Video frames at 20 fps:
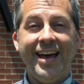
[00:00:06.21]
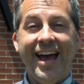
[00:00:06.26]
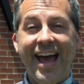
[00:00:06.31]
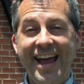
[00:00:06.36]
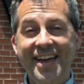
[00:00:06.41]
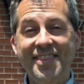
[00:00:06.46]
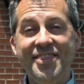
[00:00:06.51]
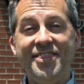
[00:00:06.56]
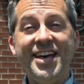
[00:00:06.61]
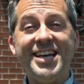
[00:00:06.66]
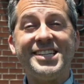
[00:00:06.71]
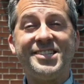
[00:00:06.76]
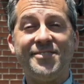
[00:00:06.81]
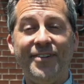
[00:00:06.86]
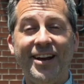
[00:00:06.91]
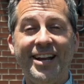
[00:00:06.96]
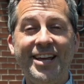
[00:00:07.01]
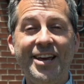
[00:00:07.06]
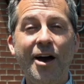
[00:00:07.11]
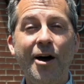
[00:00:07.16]
In this
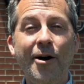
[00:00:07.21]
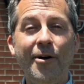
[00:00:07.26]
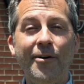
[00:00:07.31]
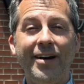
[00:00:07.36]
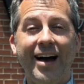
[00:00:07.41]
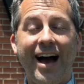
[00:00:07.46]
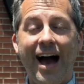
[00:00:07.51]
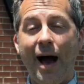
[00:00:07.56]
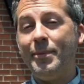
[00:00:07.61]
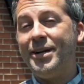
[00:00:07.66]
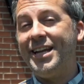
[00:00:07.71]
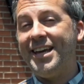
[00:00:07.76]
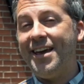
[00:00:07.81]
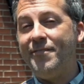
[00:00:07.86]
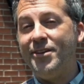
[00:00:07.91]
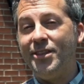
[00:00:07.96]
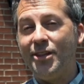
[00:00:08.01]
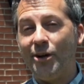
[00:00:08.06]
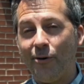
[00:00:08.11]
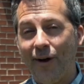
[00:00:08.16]
video, I'm gonna
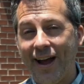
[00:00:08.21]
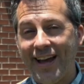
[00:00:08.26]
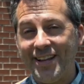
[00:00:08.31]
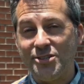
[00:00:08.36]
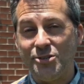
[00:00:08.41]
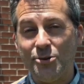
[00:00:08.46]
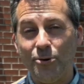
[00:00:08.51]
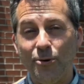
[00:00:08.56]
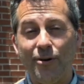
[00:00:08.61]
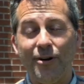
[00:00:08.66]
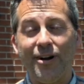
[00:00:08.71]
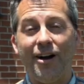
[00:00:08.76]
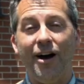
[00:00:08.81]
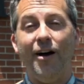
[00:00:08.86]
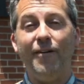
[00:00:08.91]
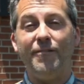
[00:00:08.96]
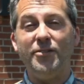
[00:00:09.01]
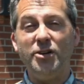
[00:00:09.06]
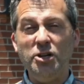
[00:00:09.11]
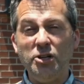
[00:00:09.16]
give you the grand tour
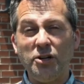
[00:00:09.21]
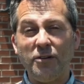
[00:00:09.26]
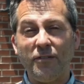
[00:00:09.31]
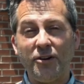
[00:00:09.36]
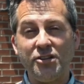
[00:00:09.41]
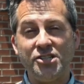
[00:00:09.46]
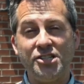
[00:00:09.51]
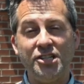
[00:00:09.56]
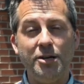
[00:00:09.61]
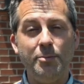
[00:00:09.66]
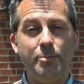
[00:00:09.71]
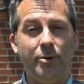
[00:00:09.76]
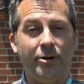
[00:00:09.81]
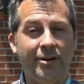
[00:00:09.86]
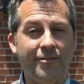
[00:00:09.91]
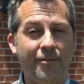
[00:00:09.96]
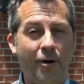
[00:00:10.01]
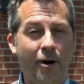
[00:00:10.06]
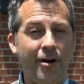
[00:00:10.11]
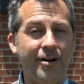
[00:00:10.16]
of University
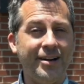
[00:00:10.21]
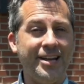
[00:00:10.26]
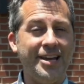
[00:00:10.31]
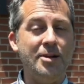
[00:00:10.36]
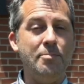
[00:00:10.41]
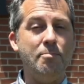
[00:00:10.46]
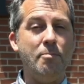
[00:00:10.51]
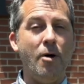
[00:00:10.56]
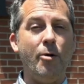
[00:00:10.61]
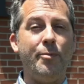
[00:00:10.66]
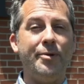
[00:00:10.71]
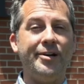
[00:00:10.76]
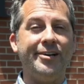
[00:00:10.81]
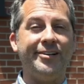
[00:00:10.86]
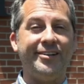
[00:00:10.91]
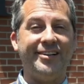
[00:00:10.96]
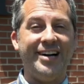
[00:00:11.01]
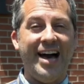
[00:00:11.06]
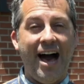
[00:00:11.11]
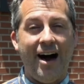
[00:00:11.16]
Boulevard in
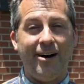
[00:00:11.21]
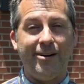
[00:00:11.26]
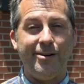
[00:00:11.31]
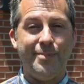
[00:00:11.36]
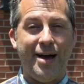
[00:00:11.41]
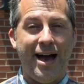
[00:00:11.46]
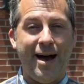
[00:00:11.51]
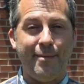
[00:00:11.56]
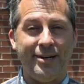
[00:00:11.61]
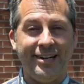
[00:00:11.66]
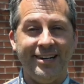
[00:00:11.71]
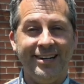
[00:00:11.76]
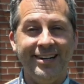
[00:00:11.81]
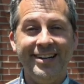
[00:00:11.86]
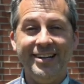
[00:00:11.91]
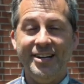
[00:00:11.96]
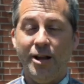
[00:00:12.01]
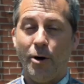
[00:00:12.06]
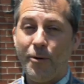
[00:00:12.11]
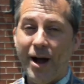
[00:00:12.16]
Mobile, Alabama.
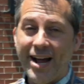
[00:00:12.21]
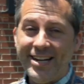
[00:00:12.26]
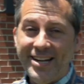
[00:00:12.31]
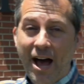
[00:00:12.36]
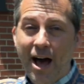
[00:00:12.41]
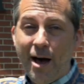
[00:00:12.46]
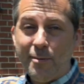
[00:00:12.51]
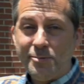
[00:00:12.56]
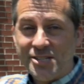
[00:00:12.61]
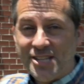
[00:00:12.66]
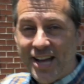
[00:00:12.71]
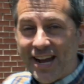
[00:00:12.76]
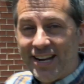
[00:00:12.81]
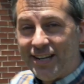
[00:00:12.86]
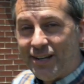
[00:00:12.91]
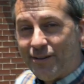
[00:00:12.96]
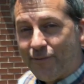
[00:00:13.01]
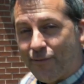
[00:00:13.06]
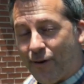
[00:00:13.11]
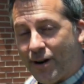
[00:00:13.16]
Now right now I'm
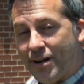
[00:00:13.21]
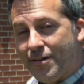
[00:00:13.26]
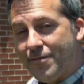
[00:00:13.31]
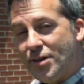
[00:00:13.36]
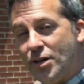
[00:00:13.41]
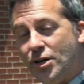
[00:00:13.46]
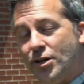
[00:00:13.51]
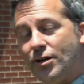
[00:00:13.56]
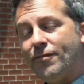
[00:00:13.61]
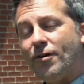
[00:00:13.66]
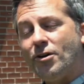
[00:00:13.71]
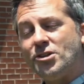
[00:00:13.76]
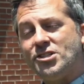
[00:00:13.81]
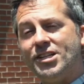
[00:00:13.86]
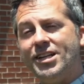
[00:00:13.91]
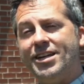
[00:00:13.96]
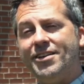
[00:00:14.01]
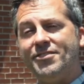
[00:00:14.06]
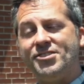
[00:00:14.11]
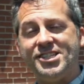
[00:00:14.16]
standing in front of the
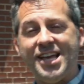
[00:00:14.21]
University of